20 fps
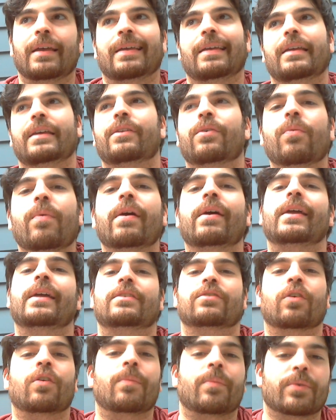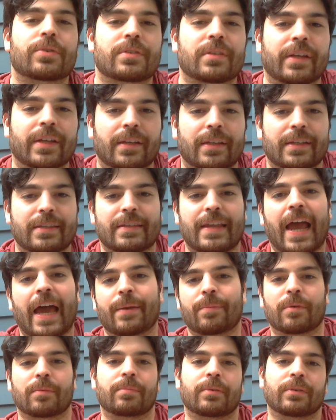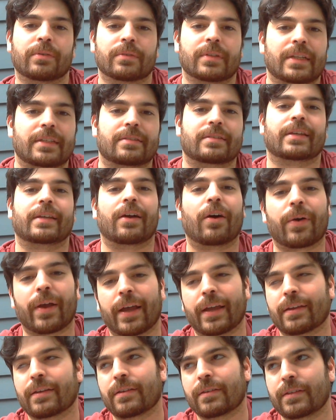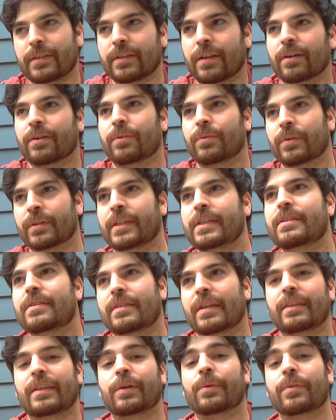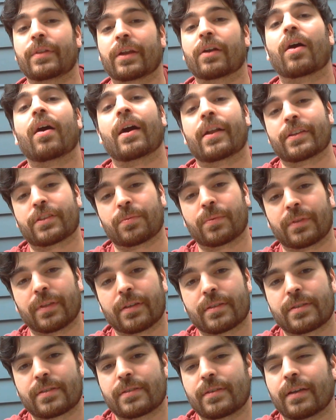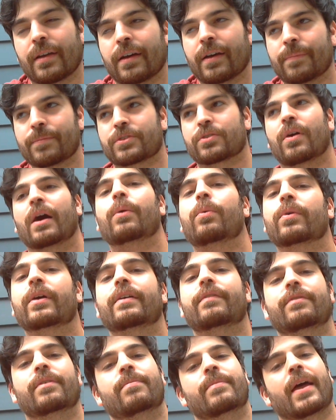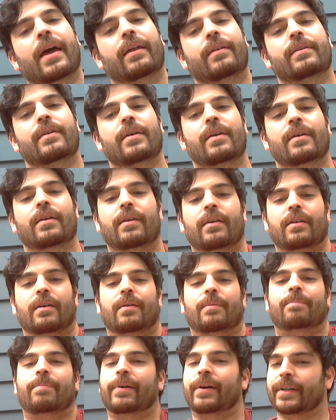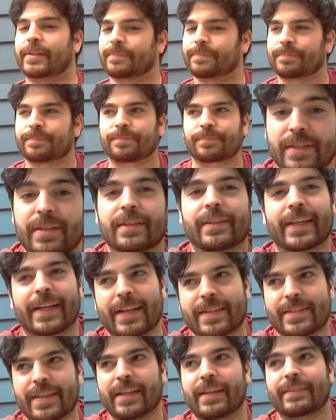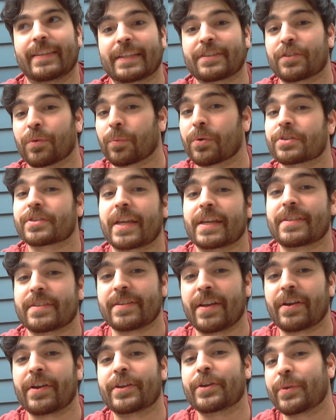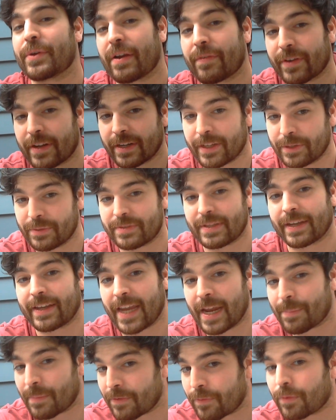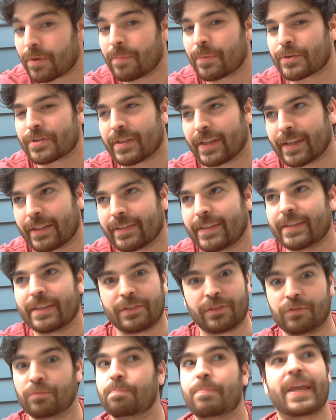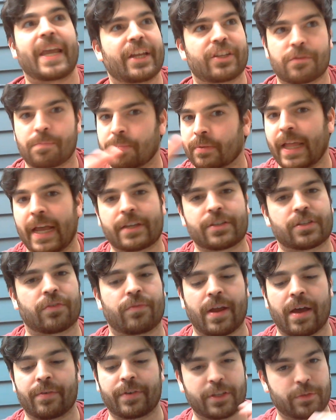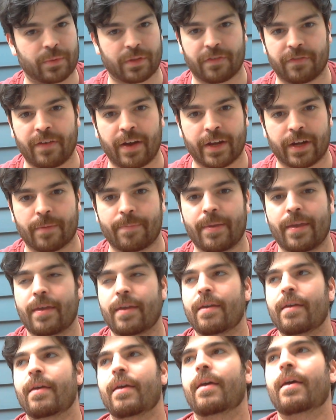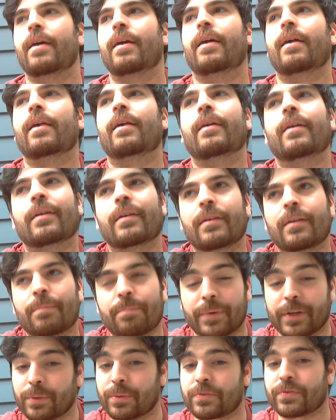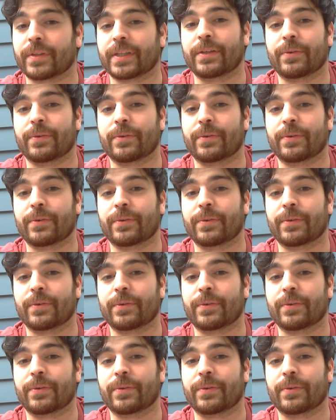in a way, it's almost like it's admirable. It's like, okay, at least that they're honest with us. So I will give them that. But like I said, that's the worst case scenario you're ever going to use that camera for, most likely. Pitch black surroundings with a fire pit. But it was really